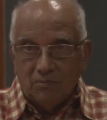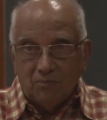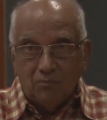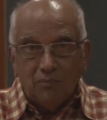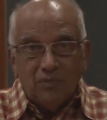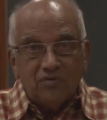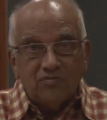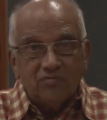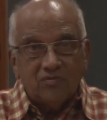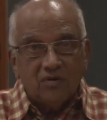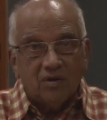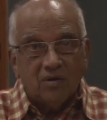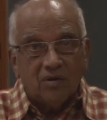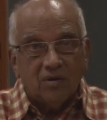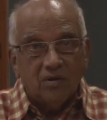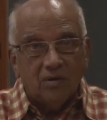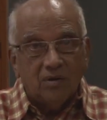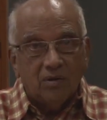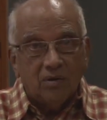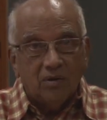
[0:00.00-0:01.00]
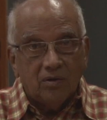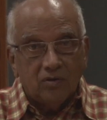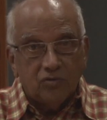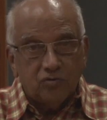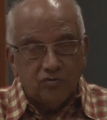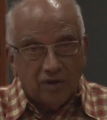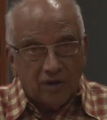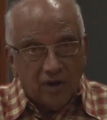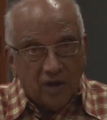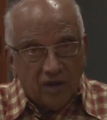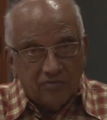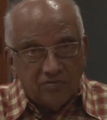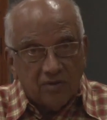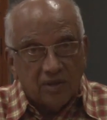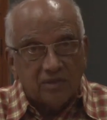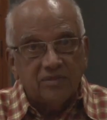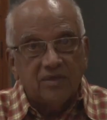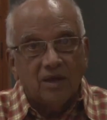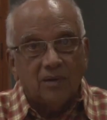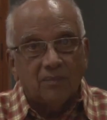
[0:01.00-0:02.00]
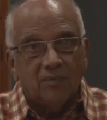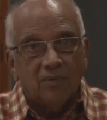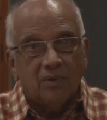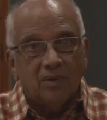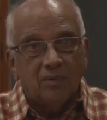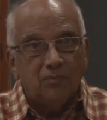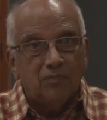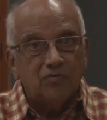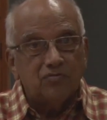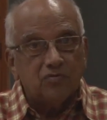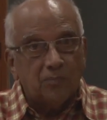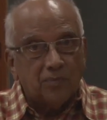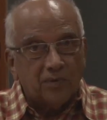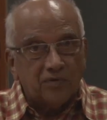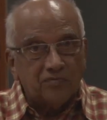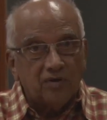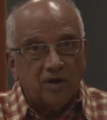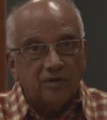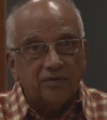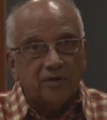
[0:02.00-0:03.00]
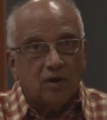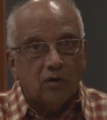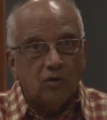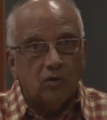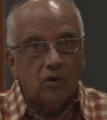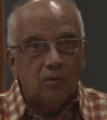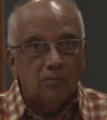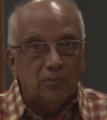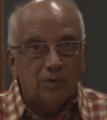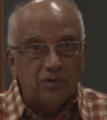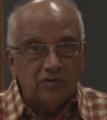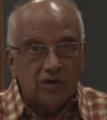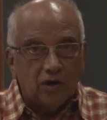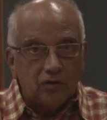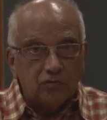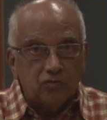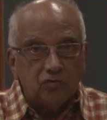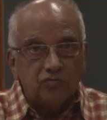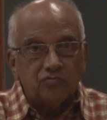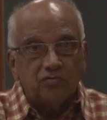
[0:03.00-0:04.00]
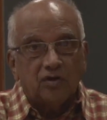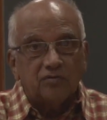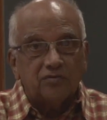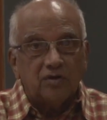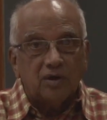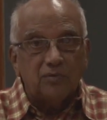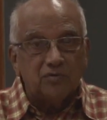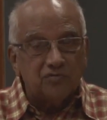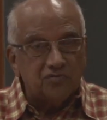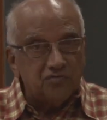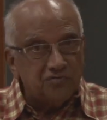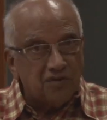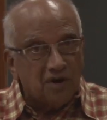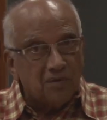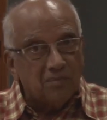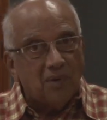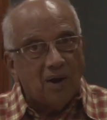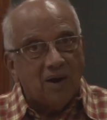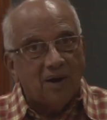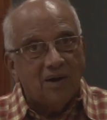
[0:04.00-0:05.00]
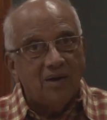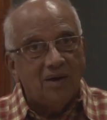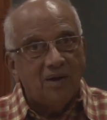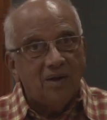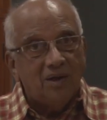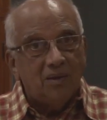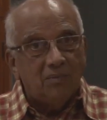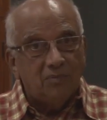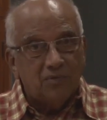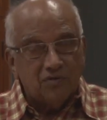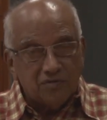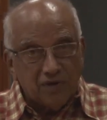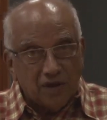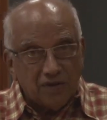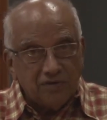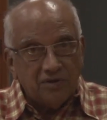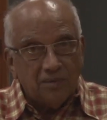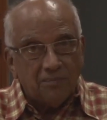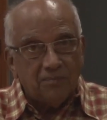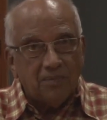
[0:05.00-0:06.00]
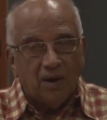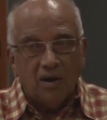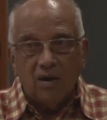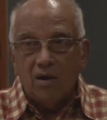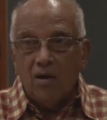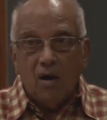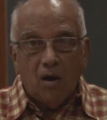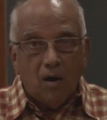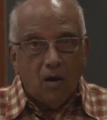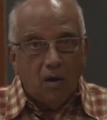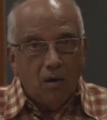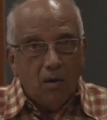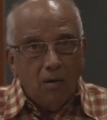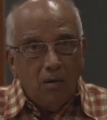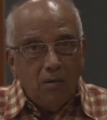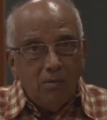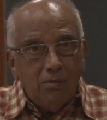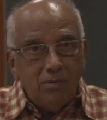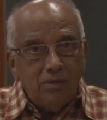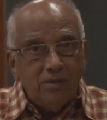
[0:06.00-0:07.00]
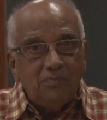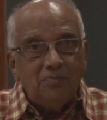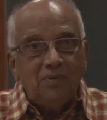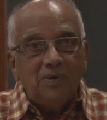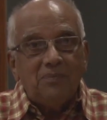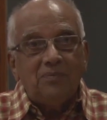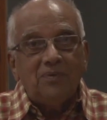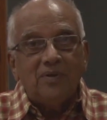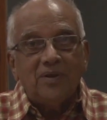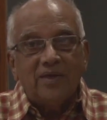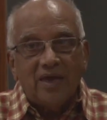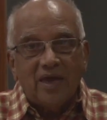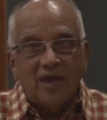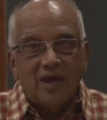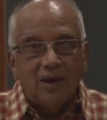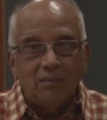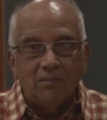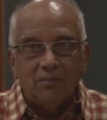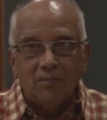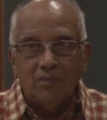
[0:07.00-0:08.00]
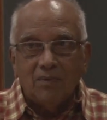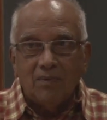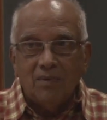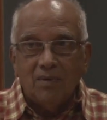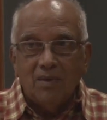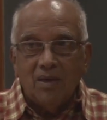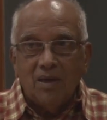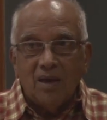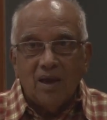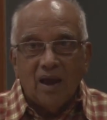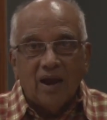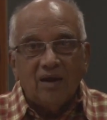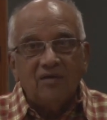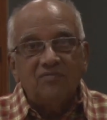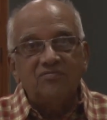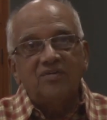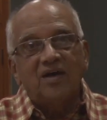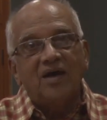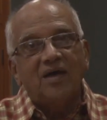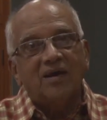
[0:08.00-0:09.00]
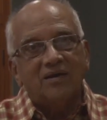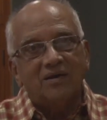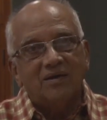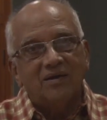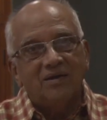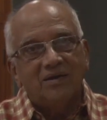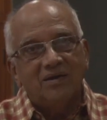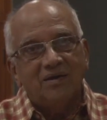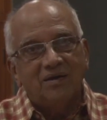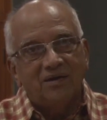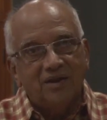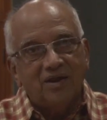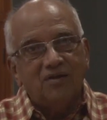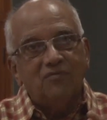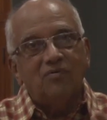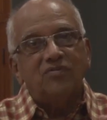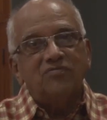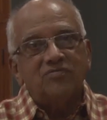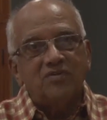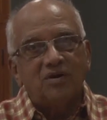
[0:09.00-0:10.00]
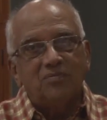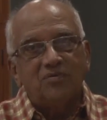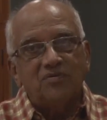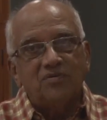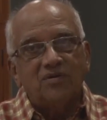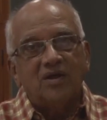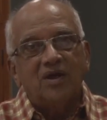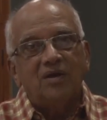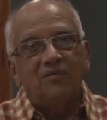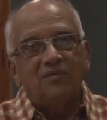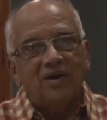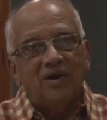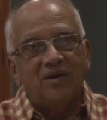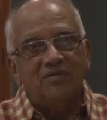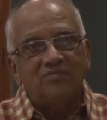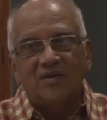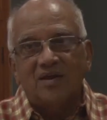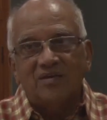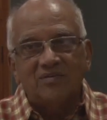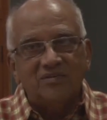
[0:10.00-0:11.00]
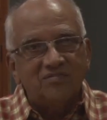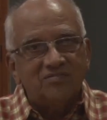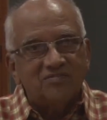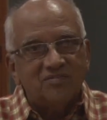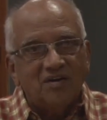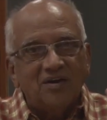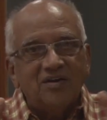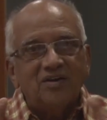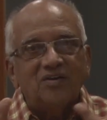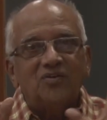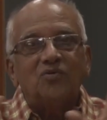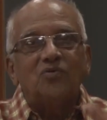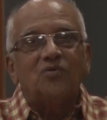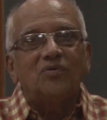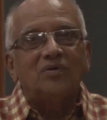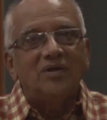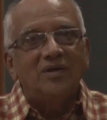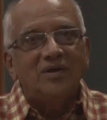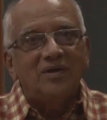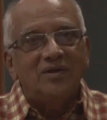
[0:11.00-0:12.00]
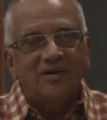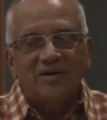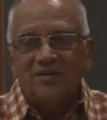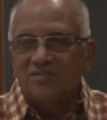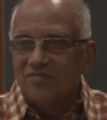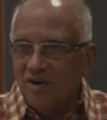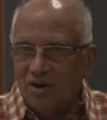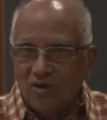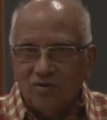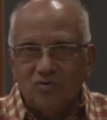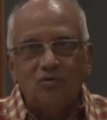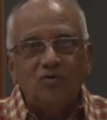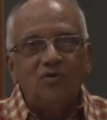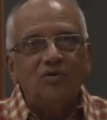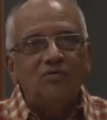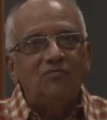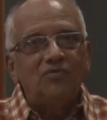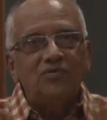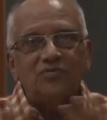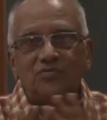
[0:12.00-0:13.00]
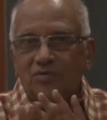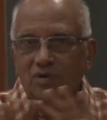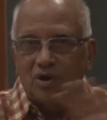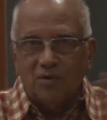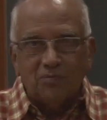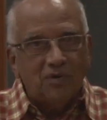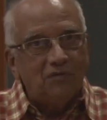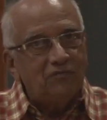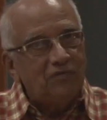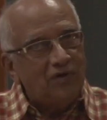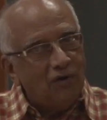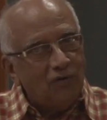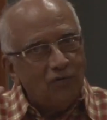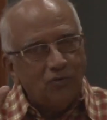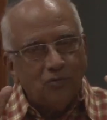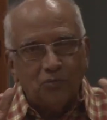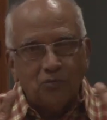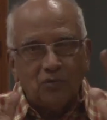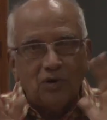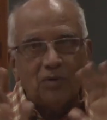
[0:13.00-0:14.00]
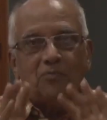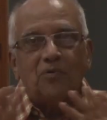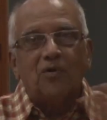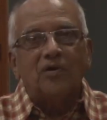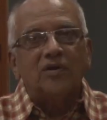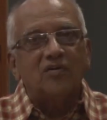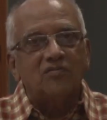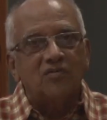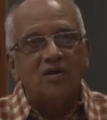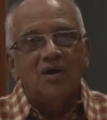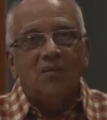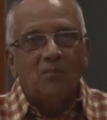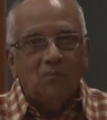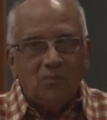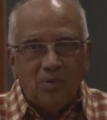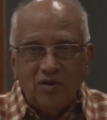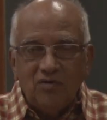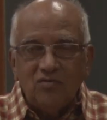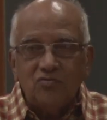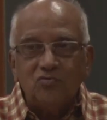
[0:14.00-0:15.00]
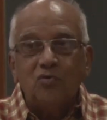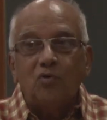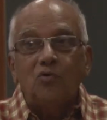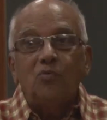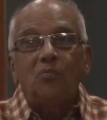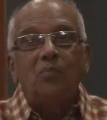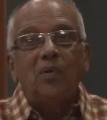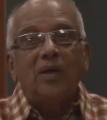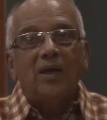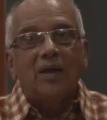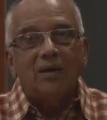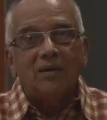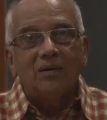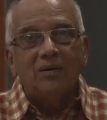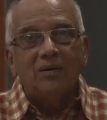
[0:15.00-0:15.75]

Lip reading: Mr. Chennai Satyam, Mr. Prasad Rao, Mr. Ashwat Shastri, Mr. Sharma, Mr. Nanjappa, all the people came and sir, requested Mr. K.V. Reddy, sir, this is not a tune, it's not good, we should not play, we have to play a protest, please don't play.